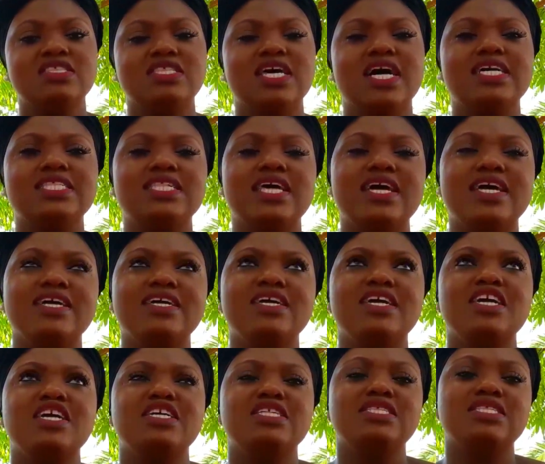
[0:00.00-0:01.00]
So as I
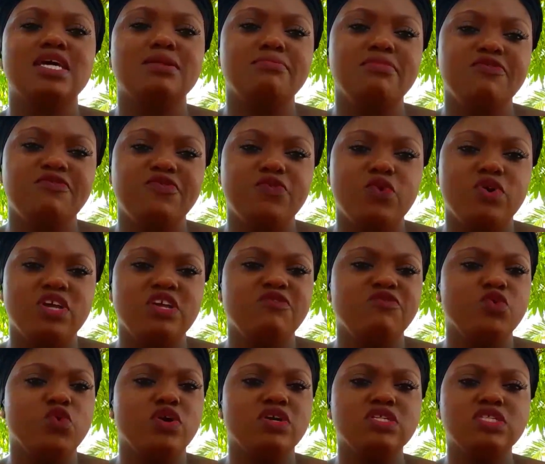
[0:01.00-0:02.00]
said before,
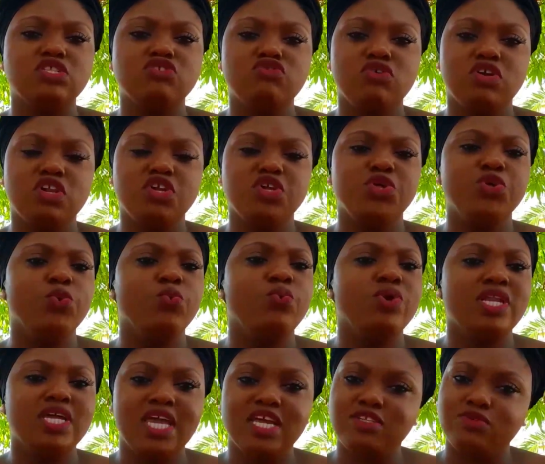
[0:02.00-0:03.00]
if you are struggling, you
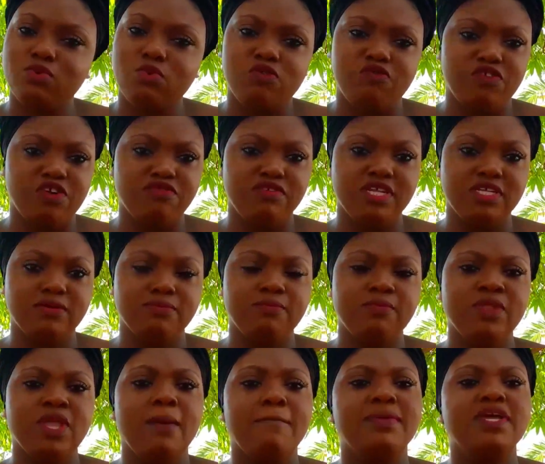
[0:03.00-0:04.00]
will get over it.
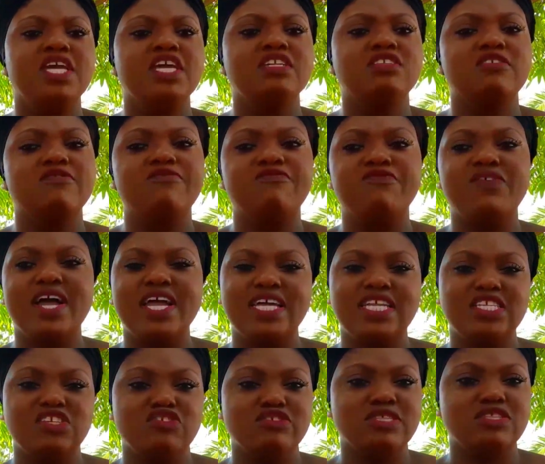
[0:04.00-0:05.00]
Begin to
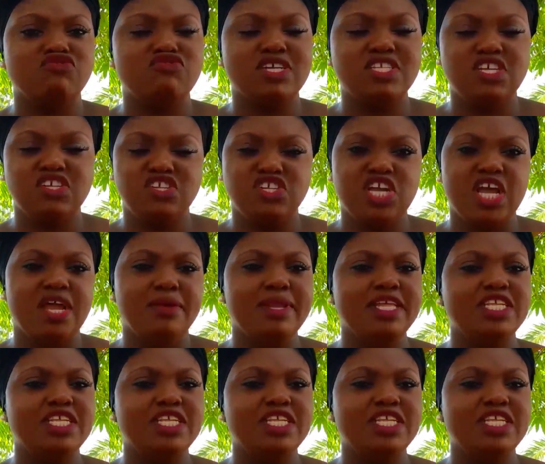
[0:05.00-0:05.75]
find your strategy and